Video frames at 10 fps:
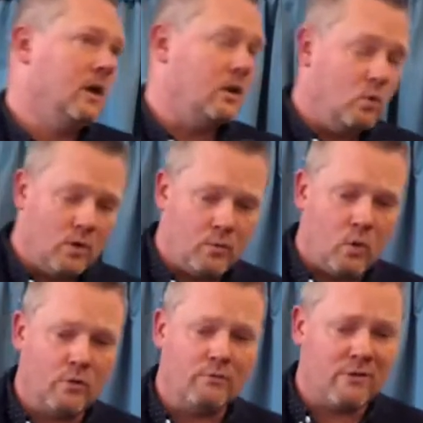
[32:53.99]
I know of
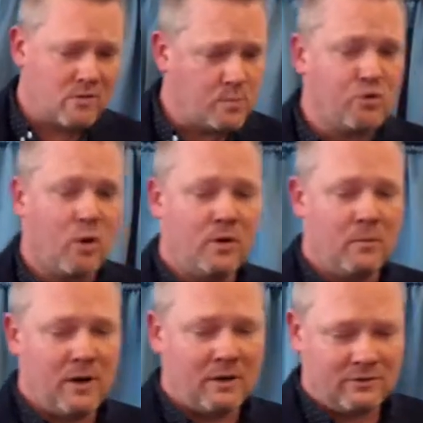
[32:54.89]
one very
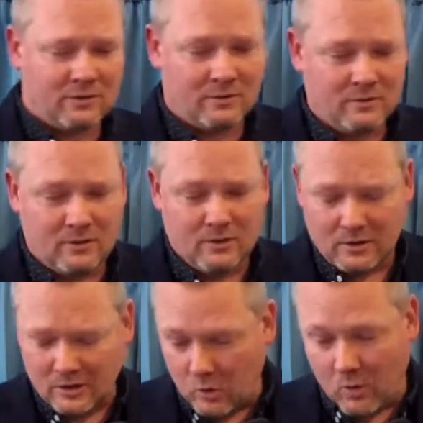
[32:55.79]
prominent pastor
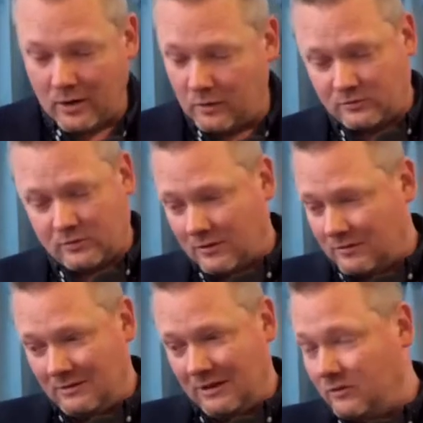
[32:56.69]
who I used to
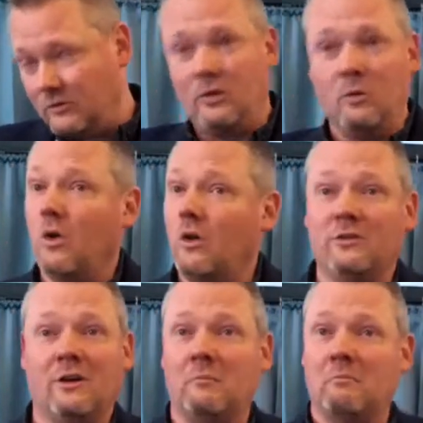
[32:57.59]
listen to all the
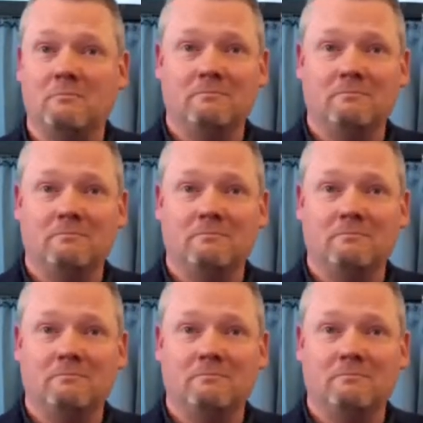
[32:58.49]
time,